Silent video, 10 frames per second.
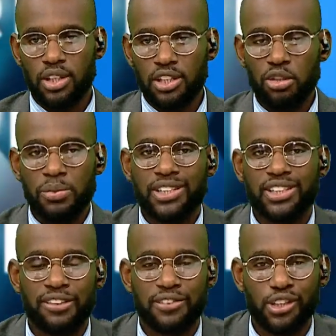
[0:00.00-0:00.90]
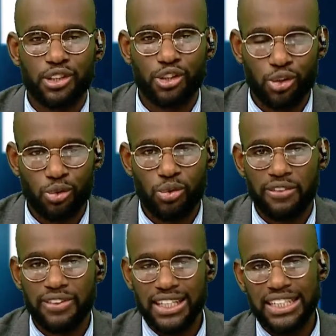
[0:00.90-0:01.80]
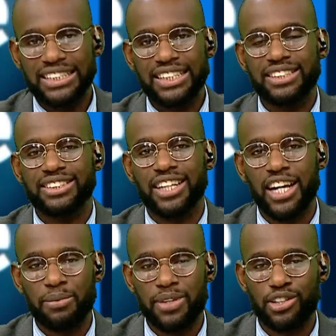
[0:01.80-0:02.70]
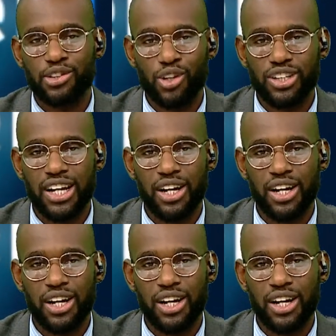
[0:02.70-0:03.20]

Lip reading: 32 minutes after 2, we have eaten time that is not